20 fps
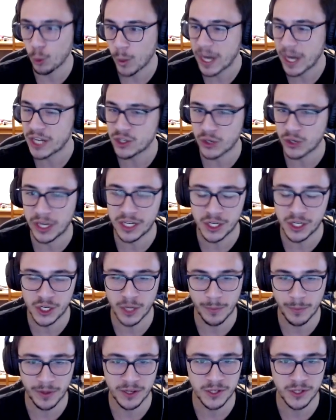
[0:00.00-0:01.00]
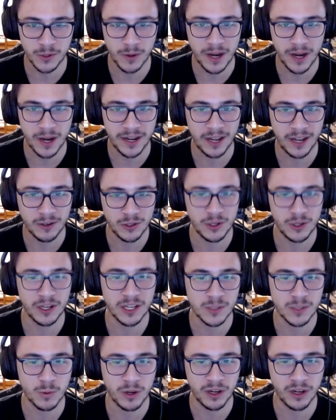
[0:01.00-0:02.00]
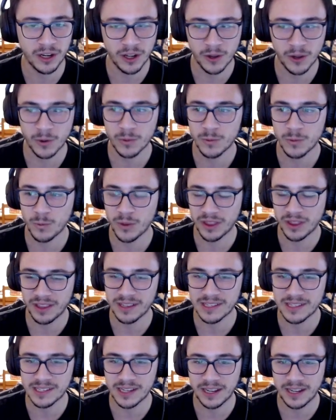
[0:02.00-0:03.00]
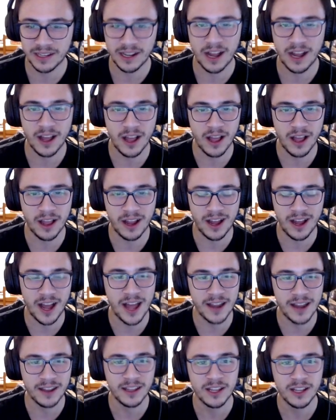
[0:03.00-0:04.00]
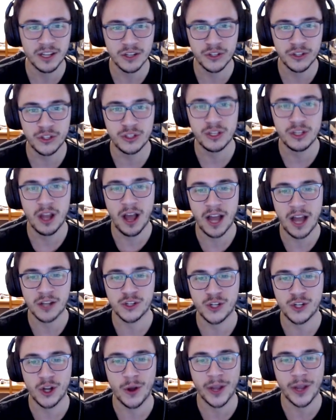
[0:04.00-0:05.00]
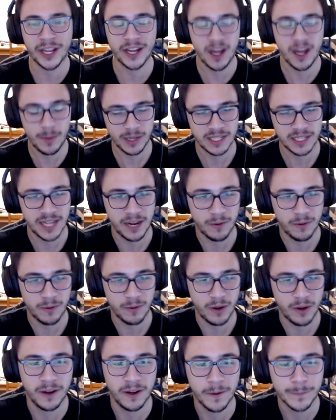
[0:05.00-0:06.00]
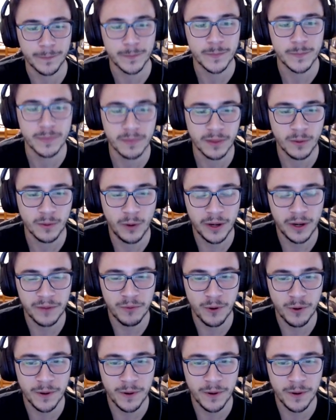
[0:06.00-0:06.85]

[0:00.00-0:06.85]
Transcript: trend to jump into right now. Do you guys want to know what this a hot geoeconomic take right here? Ready for it?